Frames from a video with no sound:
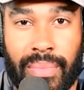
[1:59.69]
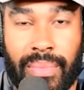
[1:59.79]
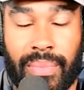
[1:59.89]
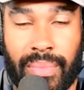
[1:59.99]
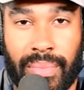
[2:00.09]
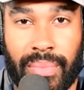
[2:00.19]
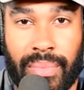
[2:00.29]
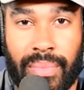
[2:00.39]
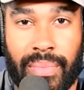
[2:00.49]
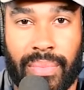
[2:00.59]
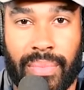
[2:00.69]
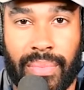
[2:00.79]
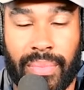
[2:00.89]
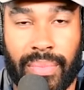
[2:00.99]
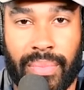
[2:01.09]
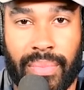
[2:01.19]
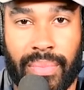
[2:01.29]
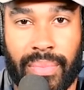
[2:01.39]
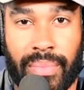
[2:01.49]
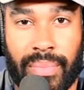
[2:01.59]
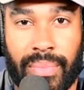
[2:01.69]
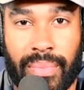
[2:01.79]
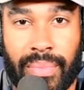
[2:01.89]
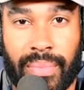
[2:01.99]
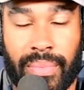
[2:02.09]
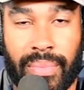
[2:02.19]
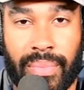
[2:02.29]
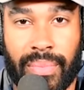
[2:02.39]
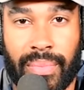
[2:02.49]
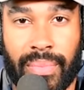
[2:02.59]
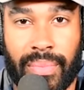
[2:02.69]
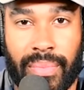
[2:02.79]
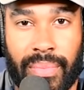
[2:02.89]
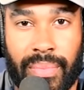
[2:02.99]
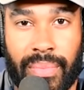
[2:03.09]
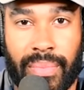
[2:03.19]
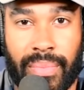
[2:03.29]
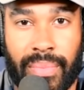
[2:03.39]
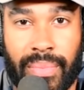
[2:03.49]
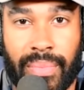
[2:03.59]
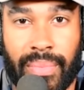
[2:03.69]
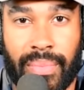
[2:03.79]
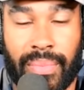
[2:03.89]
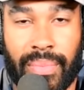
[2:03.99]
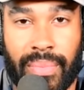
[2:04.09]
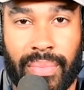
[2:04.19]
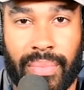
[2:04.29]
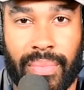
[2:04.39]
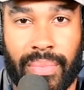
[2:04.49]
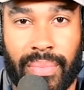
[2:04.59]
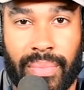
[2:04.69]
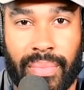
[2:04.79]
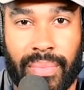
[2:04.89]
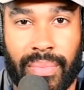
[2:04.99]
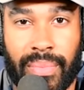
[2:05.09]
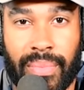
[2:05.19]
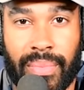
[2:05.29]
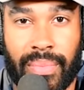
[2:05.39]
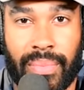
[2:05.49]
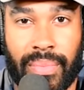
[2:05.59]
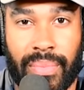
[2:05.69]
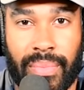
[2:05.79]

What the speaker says: (not speaking)